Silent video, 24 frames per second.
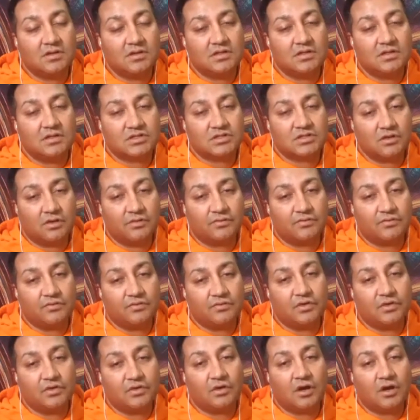It's gone through
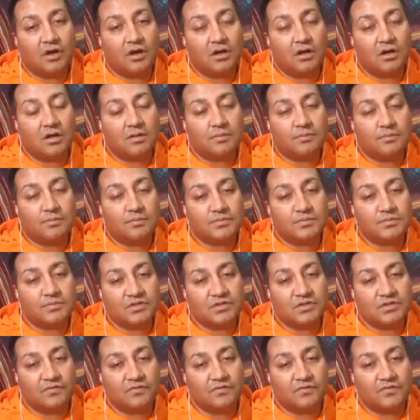your arms,
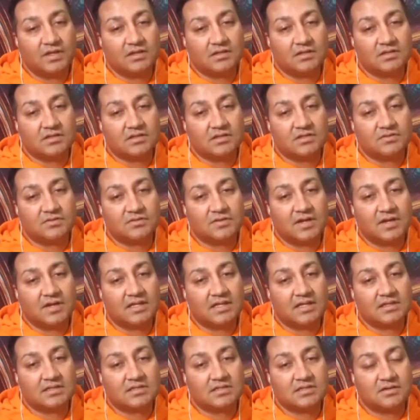your fingers, your
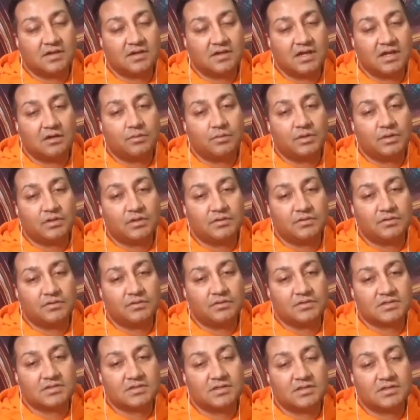hands, your
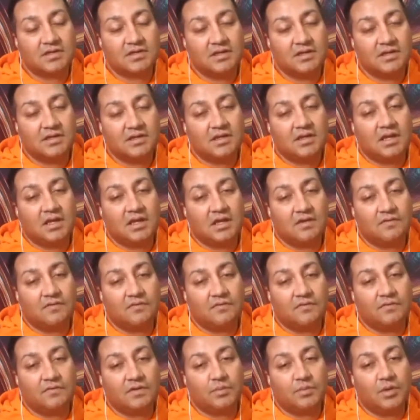elbows.
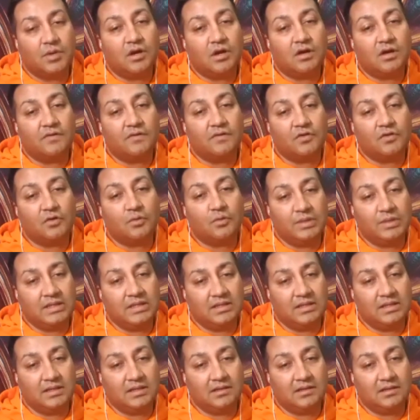Every part of your
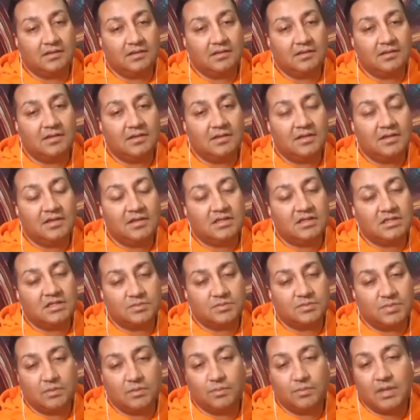being is
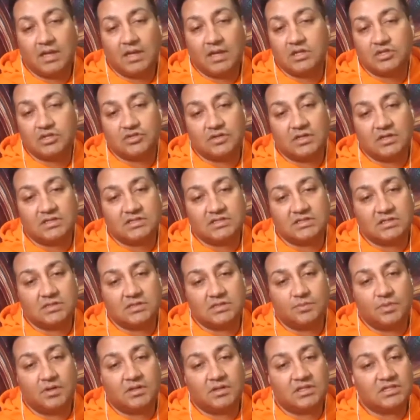being penetrated
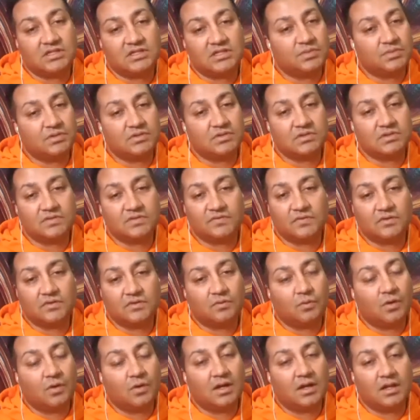by this beautiful
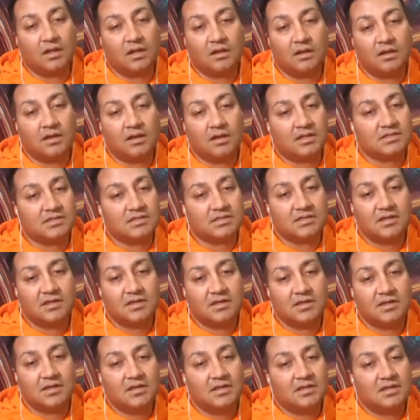white light
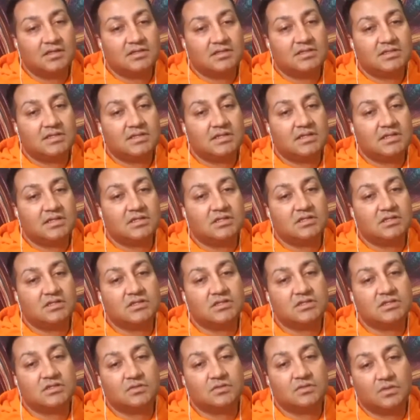
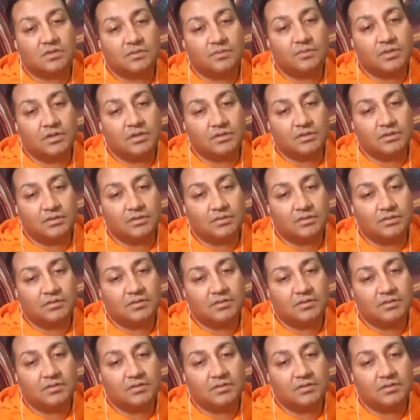tinged with blue.